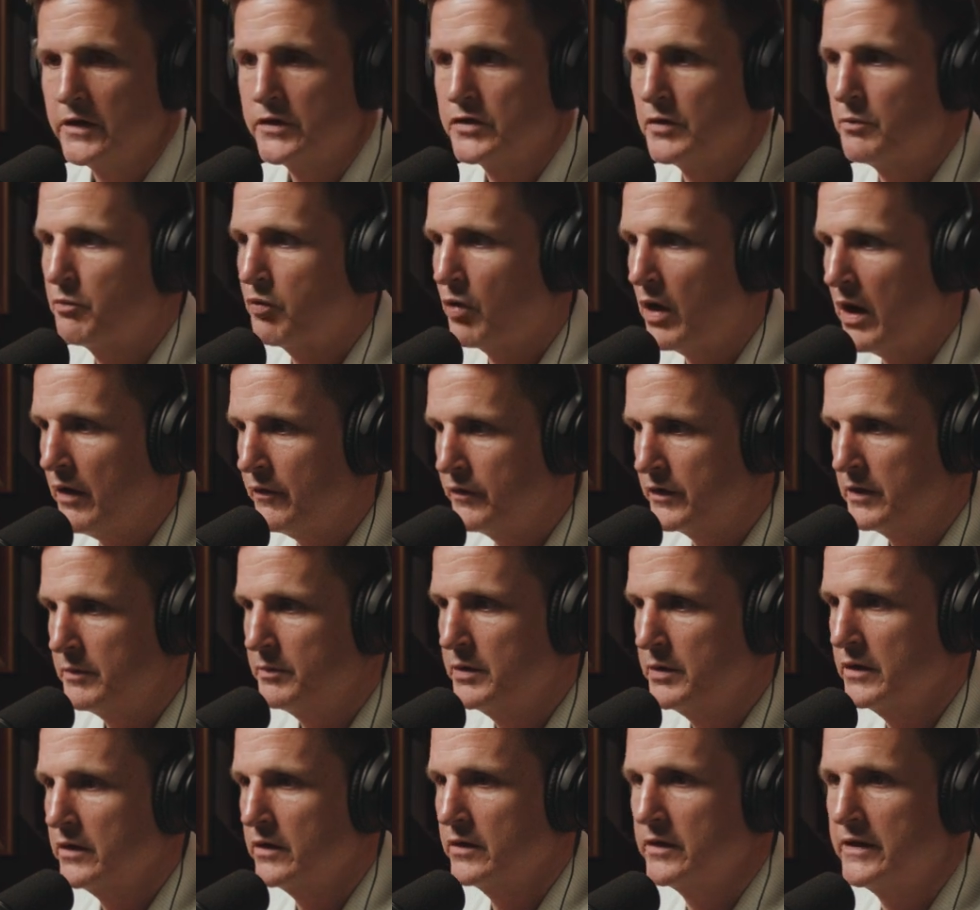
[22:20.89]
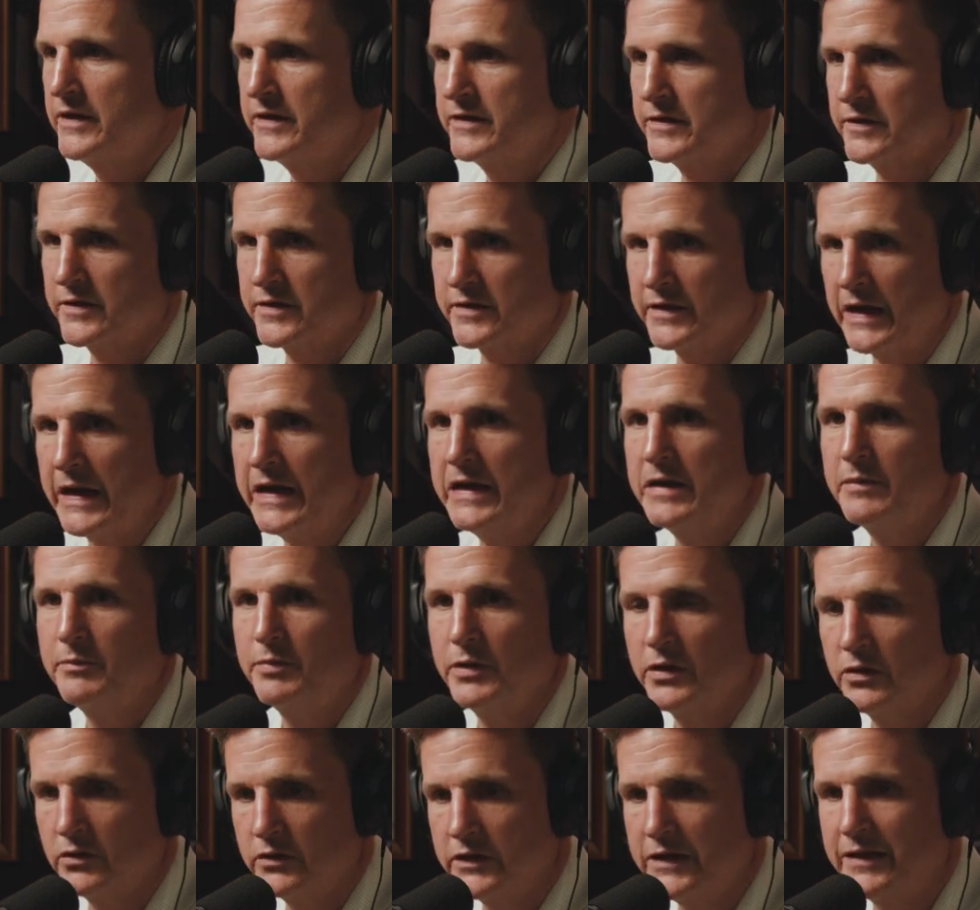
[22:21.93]
to profitability,
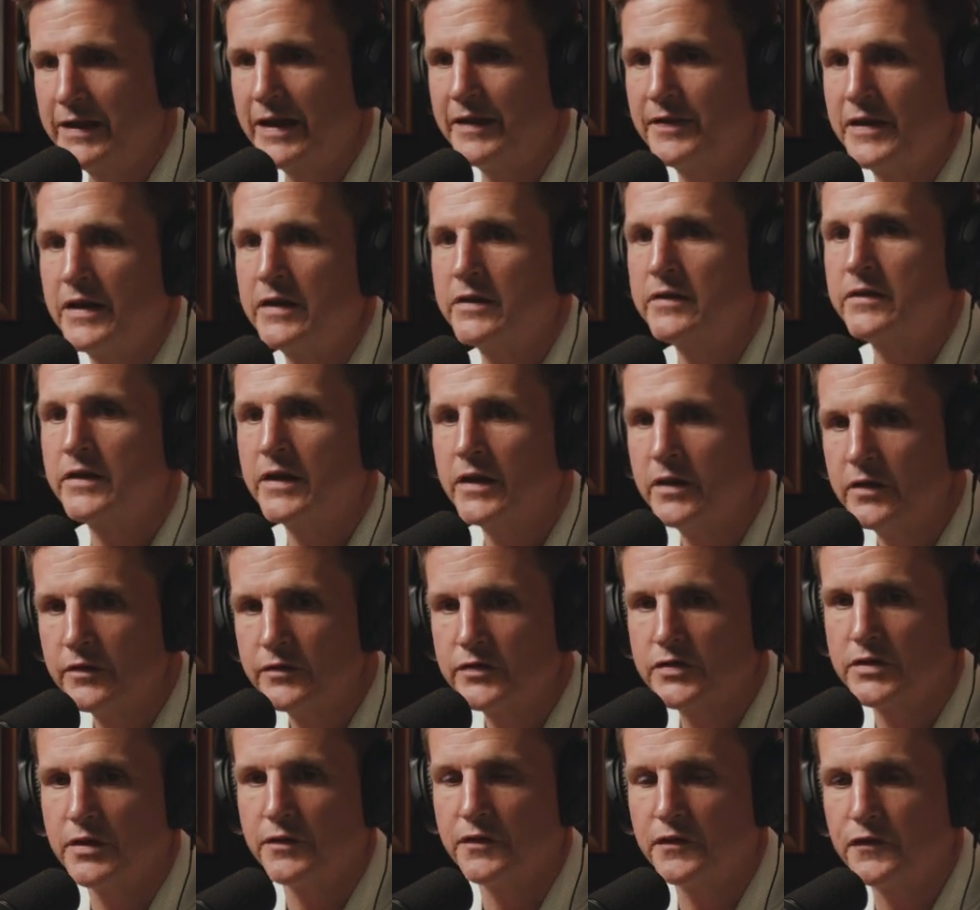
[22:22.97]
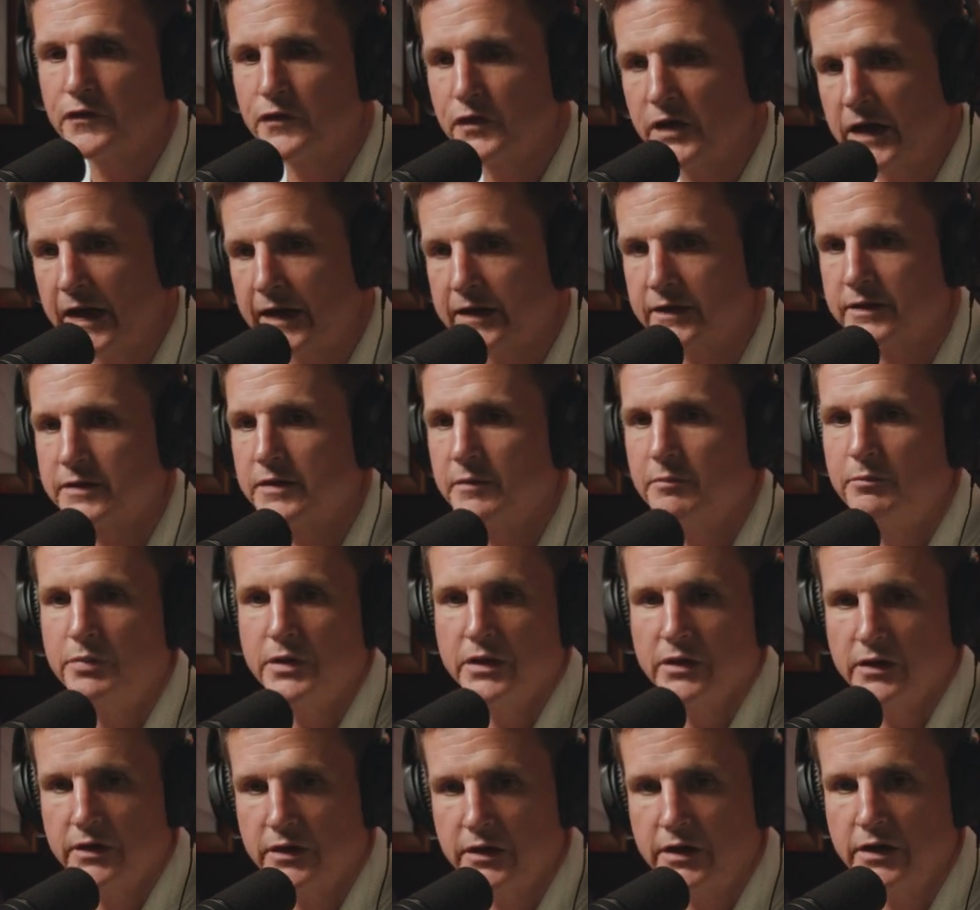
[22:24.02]
sustainability, that then gives the
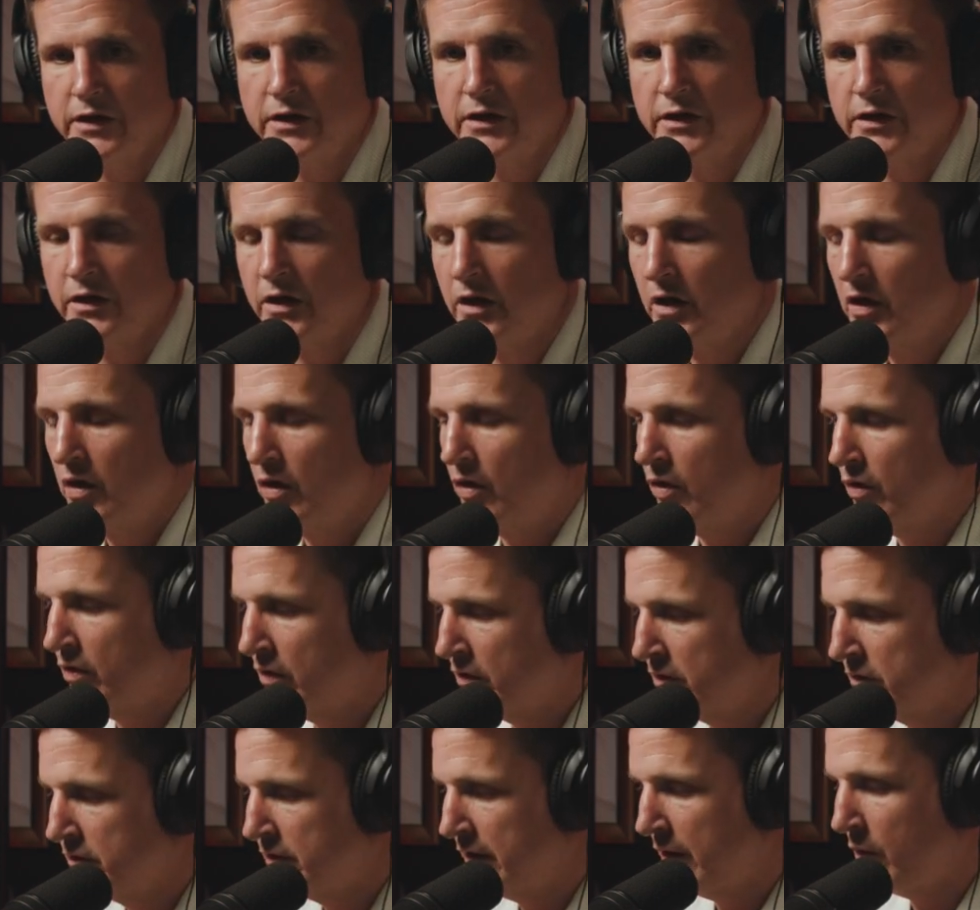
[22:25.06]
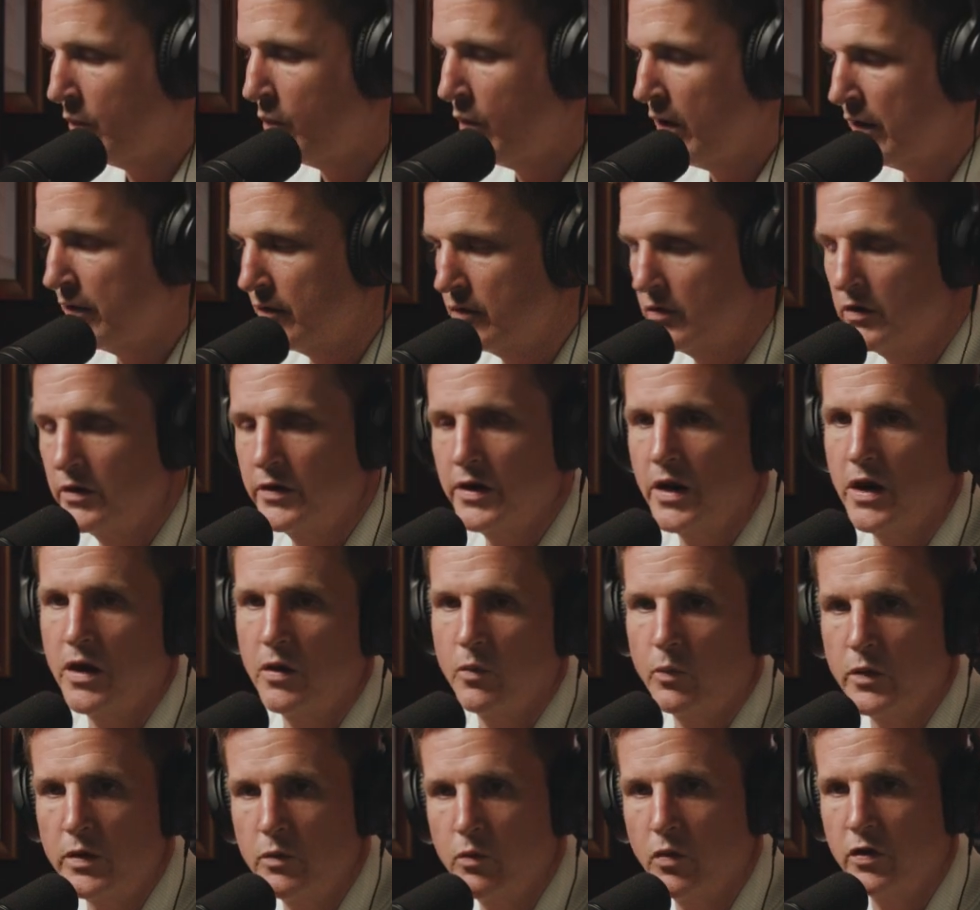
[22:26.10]
flexibility on whether or
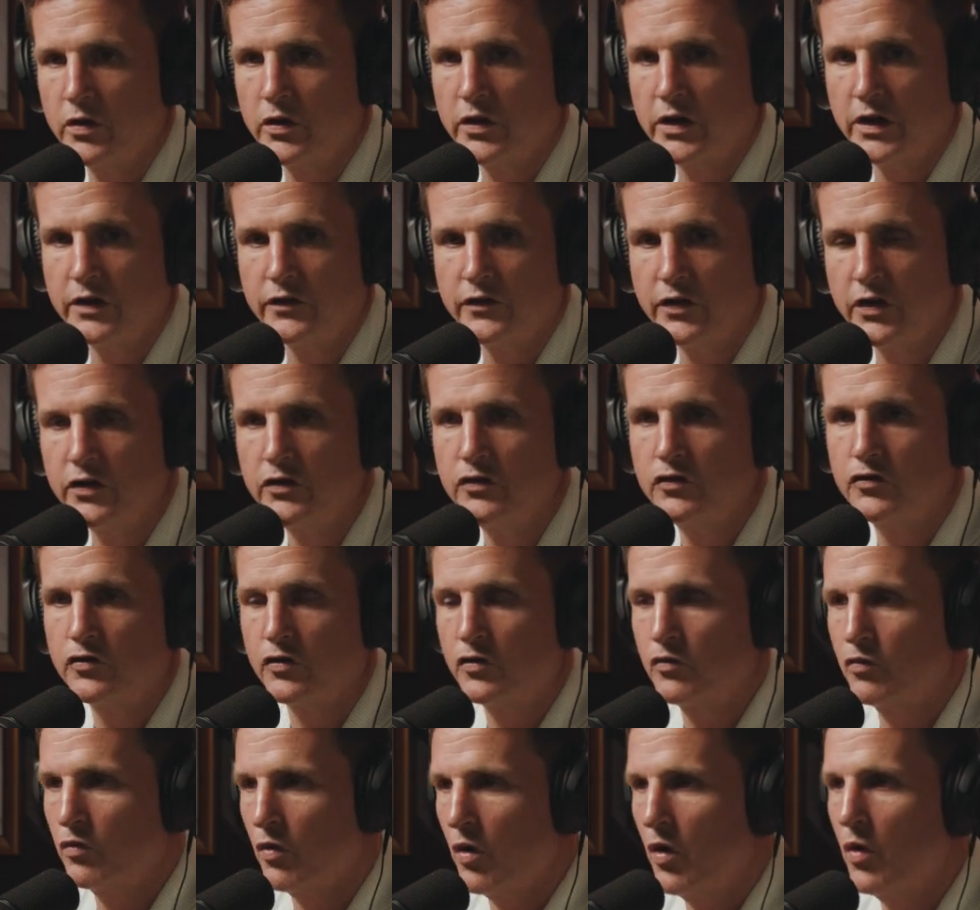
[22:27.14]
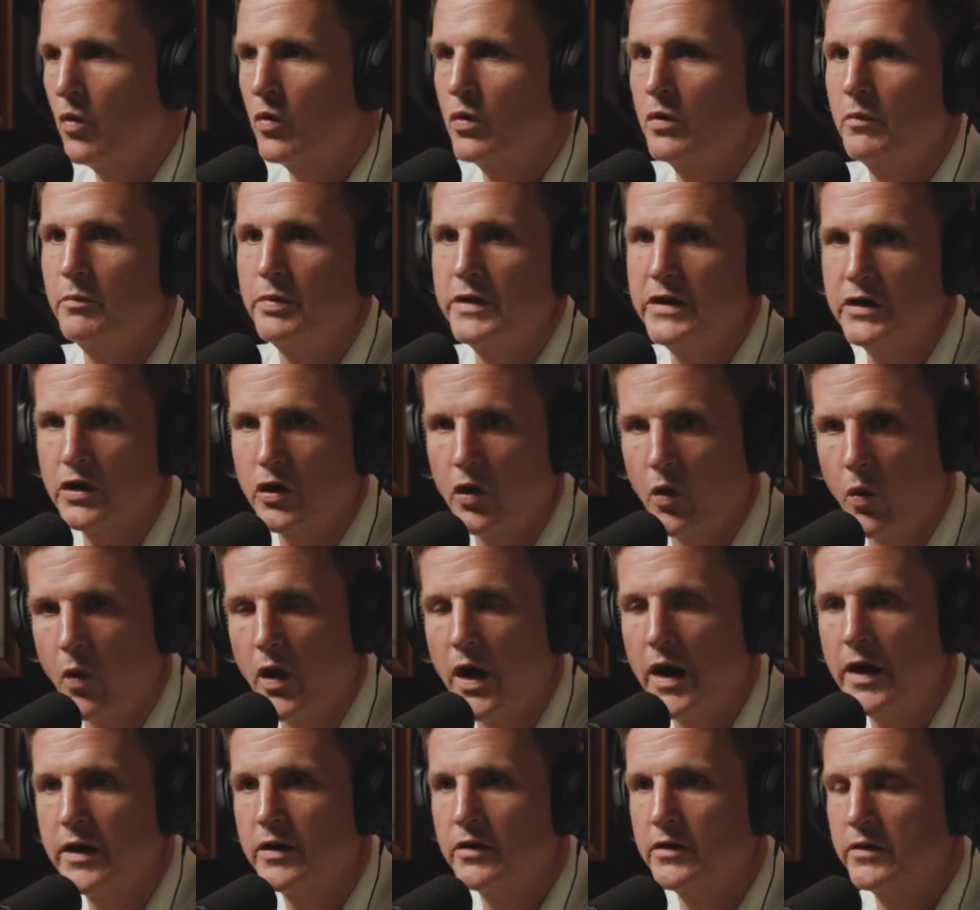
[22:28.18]
not we want to continue to grow or be
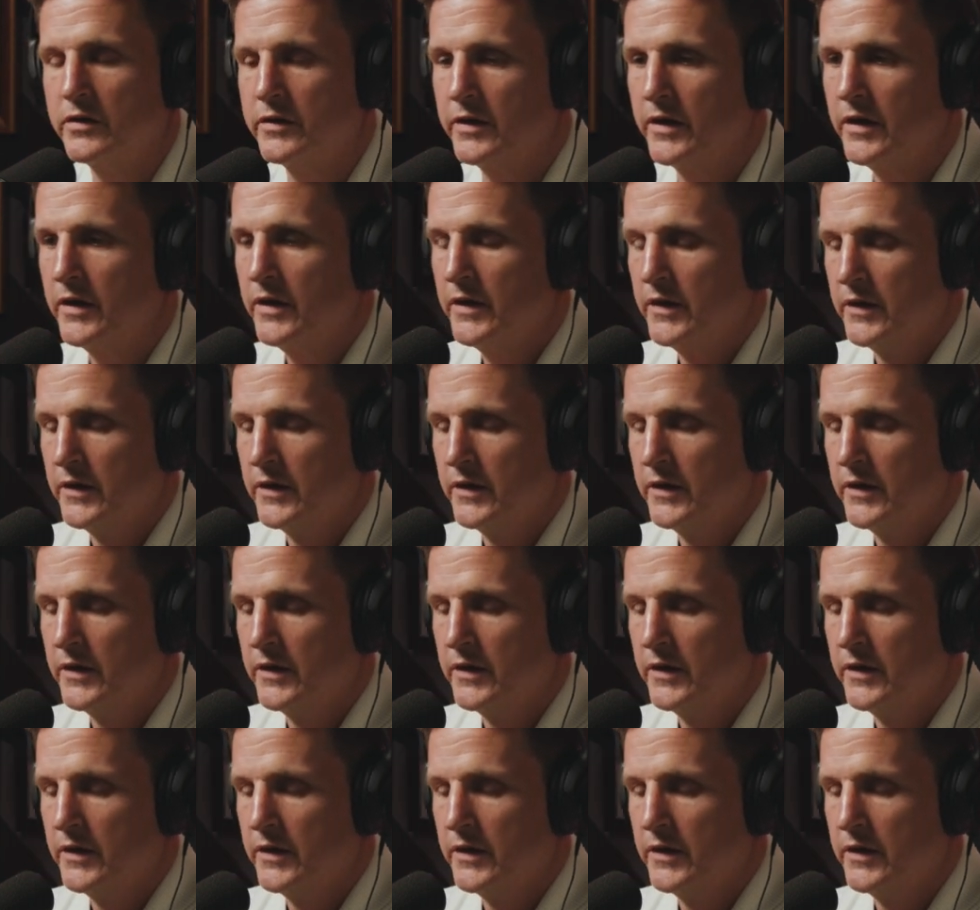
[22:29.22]
acquired.